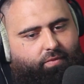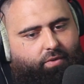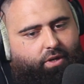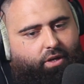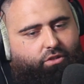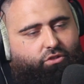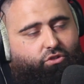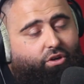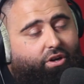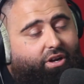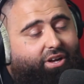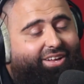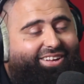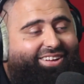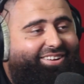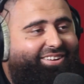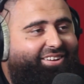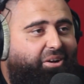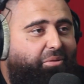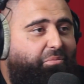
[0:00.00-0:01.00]

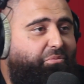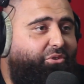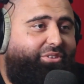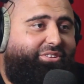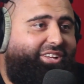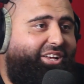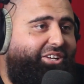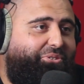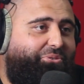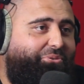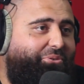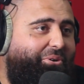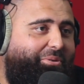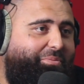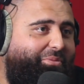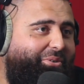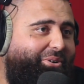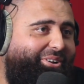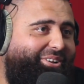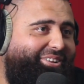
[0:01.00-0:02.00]
I'm not that
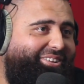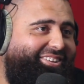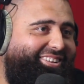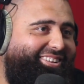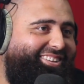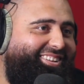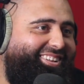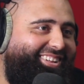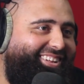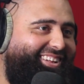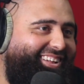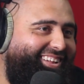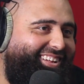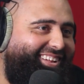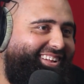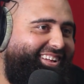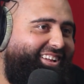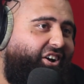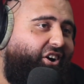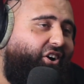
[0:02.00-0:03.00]
strong, bro.
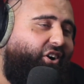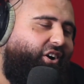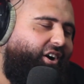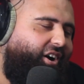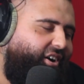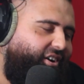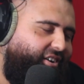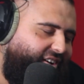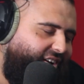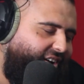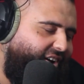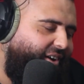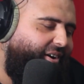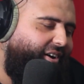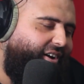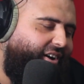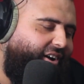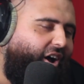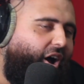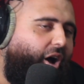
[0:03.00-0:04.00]

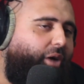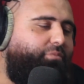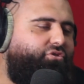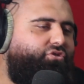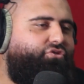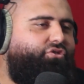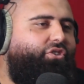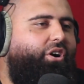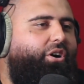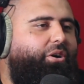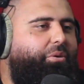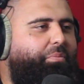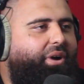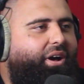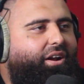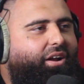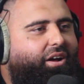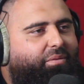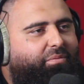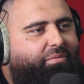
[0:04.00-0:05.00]
I'm strong,
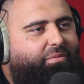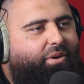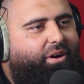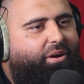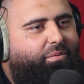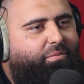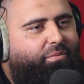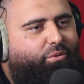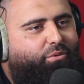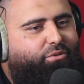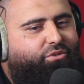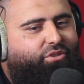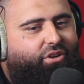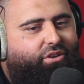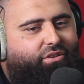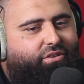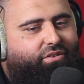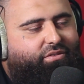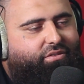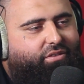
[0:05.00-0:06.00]
but
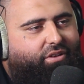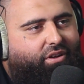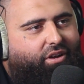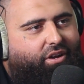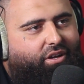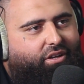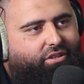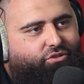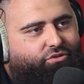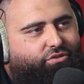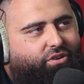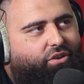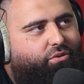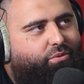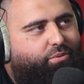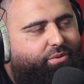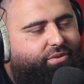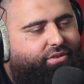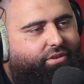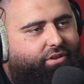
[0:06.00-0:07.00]
I
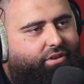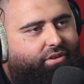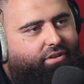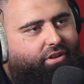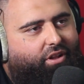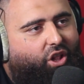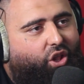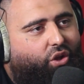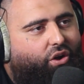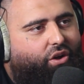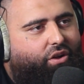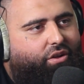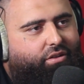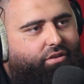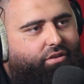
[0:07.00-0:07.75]
struggle with it a lot.